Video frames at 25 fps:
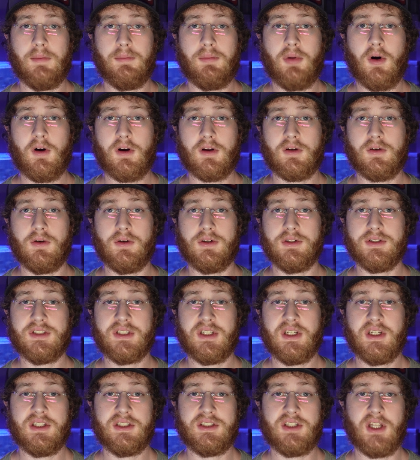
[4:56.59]

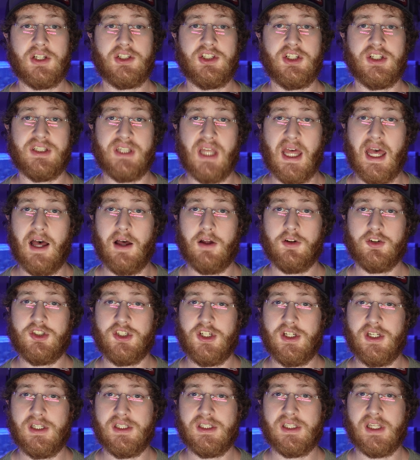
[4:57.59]
particles such as
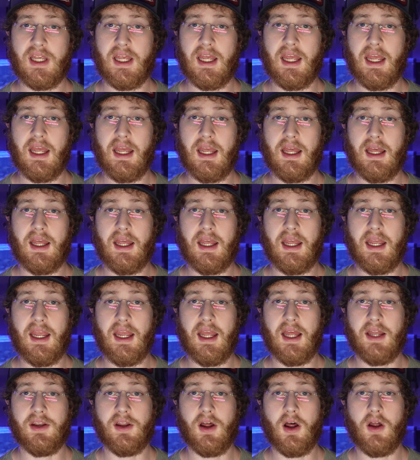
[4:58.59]
algae and